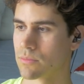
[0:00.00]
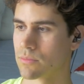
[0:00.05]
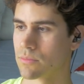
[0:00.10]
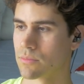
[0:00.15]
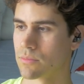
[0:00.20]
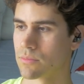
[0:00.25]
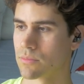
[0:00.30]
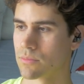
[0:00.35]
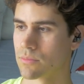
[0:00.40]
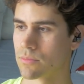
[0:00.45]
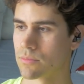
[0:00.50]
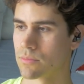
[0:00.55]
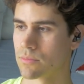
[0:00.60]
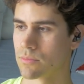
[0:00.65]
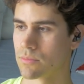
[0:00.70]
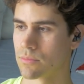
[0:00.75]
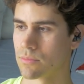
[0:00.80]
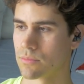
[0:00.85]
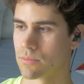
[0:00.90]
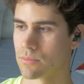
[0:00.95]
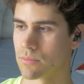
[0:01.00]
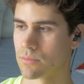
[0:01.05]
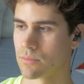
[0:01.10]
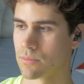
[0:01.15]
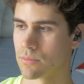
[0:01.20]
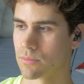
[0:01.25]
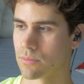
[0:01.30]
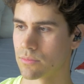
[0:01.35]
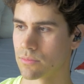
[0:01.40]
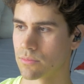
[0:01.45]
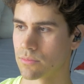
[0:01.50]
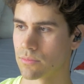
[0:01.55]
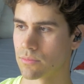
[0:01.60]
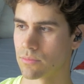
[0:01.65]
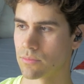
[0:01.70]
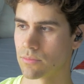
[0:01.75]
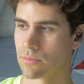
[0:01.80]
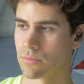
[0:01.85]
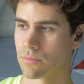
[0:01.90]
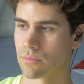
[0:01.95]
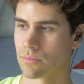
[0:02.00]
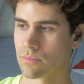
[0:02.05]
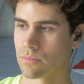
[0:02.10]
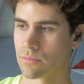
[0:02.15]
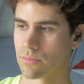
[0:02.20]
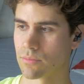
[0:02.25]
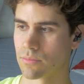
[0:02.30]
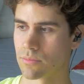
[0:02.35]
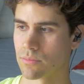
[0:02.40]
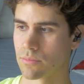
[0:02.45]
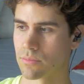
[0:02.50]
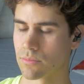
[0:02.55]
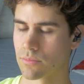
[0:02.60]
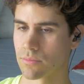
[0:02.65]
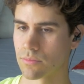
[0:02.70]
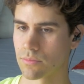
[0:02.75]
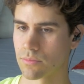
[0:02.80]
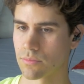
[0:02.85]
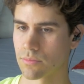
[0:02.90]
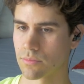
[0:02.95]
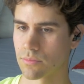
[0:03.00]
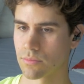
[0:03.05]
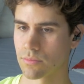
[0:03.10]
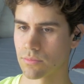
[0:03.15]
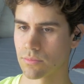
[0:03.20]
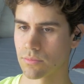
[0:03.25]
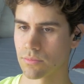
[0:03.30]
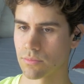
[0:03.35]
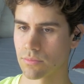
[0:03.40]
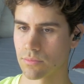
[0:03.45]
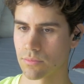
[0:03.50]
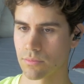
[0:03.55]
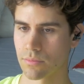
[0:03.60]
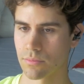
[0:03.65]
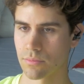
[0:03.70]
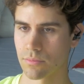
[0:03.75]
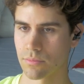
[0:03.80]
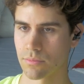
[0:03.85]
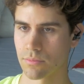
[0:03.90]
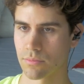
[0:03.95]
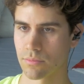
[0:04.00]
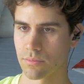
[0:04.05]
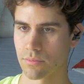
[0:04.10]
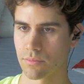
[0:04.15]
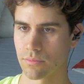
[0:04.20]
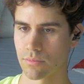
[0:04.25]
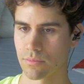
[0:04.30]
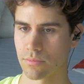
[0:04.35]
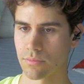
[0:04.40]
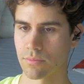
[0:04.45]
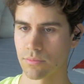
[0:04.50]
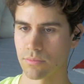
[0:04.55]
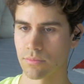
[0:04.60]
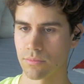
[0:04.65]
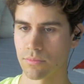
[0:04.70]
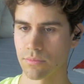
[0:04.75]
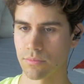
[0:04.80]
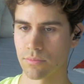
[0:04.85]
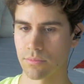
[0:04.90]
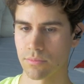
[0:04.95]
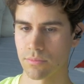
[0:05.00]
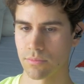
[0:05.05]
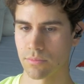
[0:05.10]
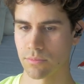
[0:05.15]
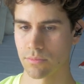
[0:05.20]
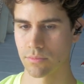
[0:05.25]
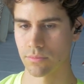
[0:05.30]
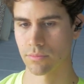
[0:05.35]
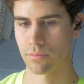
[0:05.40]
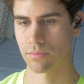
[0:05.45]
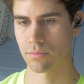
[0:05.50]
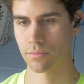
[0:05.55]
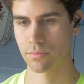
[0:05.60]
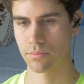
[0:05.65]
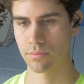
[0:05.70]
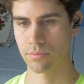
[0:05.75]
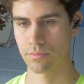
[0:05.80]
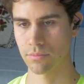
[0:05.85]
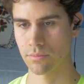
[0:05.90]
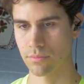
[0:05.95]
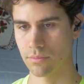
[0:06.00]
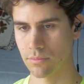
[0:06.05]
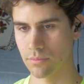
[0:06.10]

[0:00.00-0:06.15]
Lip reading: No words are spoken by the person on screen.